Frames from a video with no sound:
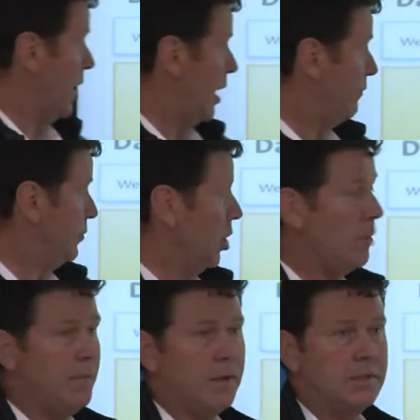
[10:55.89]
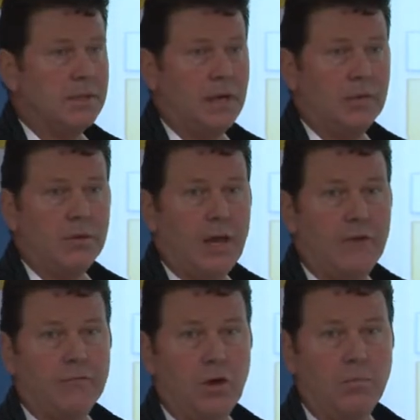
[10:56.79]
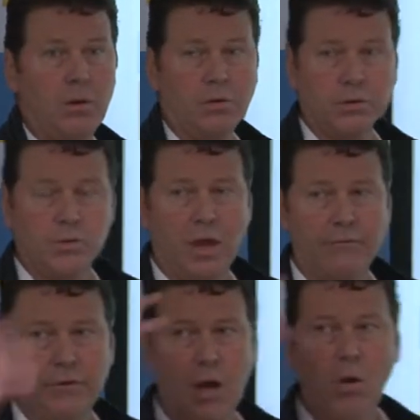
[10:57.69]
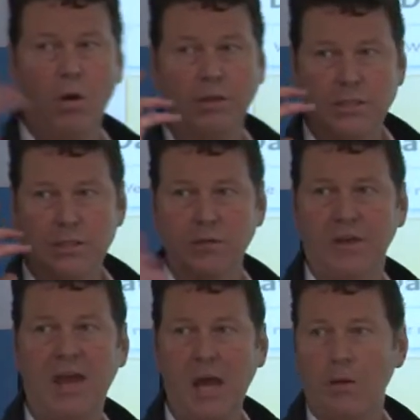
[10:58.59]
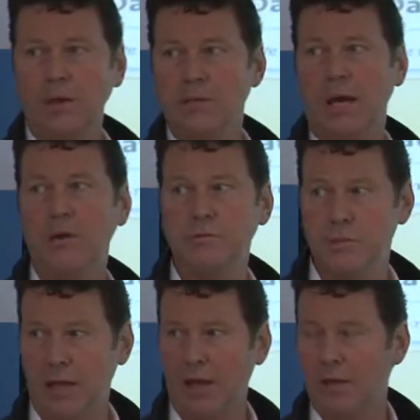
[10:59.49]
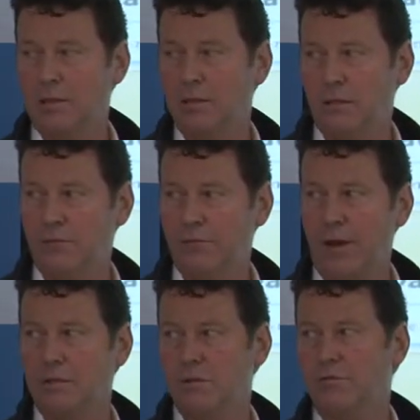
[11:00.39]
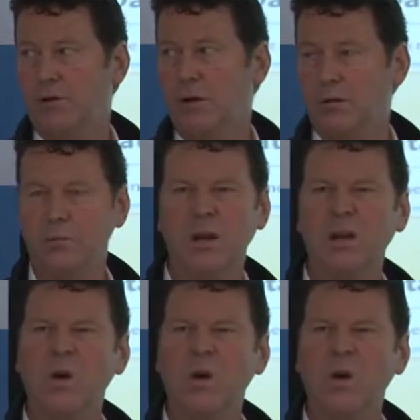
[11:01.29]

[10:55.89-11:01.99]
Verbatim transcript: have no metadata, we have no models, we have no idea of how our data is in, in fact defined. We don't